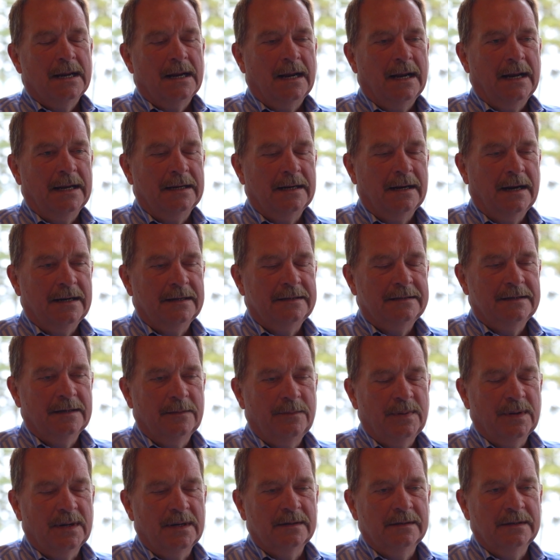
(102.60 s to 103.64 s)
I
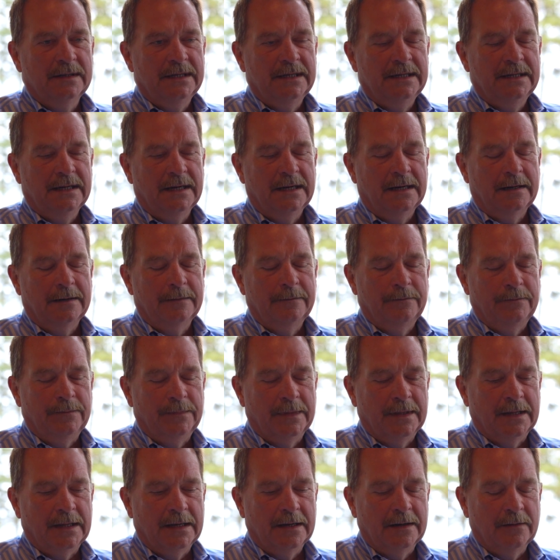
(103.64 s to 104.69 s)
typically
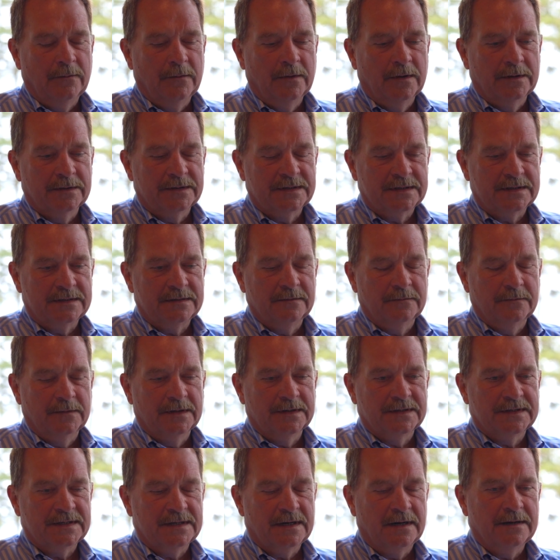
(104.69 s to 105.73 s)
will
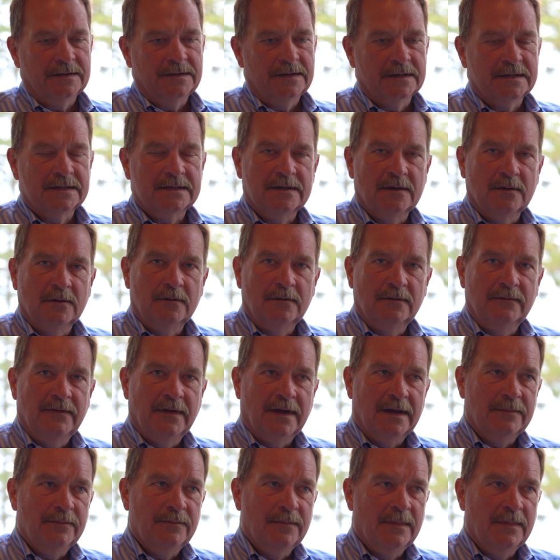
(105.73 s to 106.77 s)
start the stove at